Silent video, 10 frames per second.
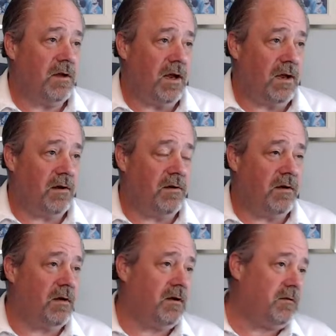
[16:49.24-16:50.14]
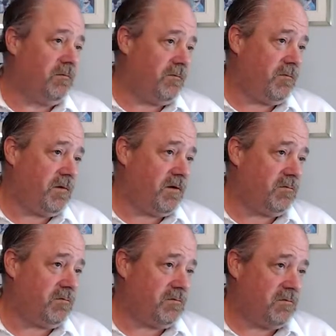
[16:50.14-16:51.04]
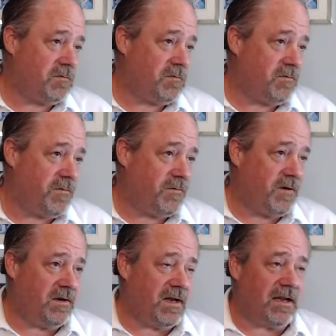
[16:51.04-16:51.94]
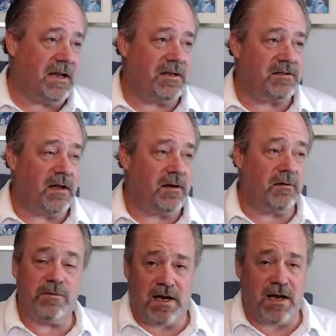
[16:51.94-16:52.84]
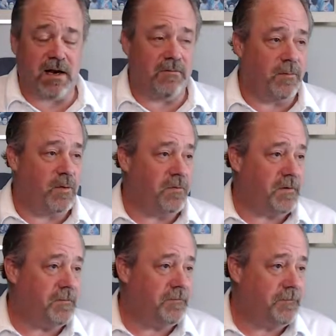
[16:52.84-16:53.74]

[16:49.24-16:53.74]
and uh, you know, three decades later, it was act of a movie.